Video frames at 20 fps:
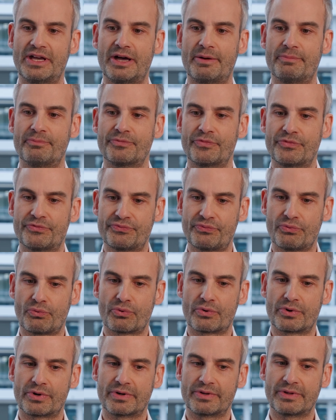um,
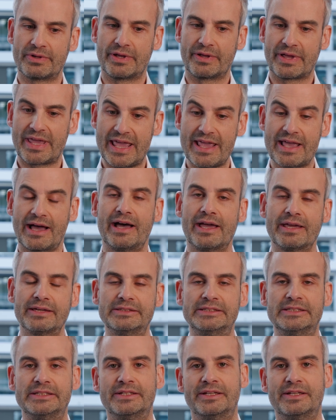for uh, AI,